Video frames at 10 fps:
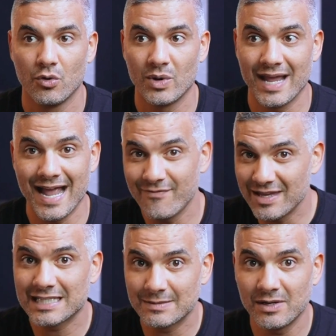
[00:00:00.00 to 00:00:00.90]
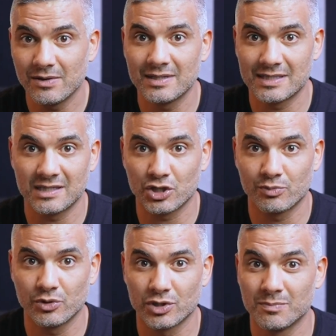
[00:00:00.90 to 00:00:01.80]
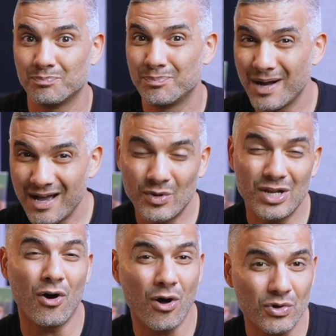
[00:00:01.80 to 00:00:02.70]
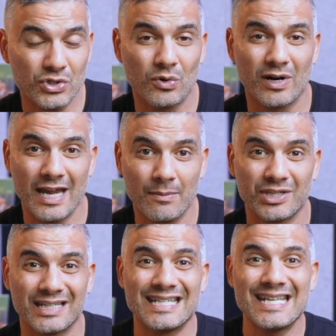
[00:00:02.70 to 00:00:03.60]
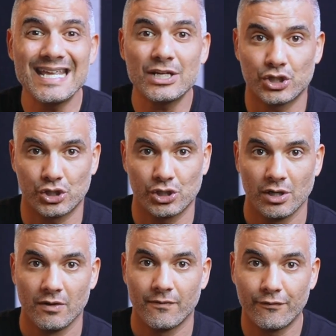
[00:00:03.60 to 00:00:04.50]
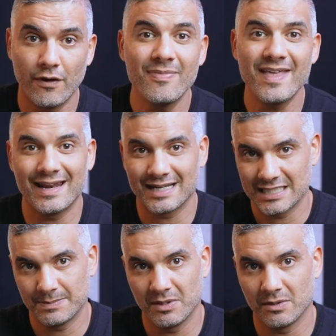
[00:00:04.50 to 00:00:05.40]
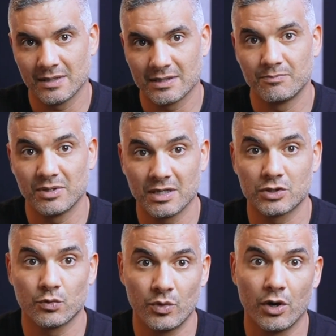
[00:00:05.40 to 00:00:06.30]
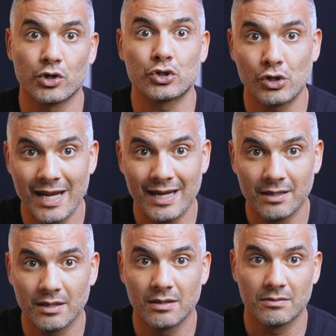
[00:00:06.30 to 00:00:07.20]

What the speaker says: we have the experience as entrepreneurs, but we also are able to teach from that experience because we are trained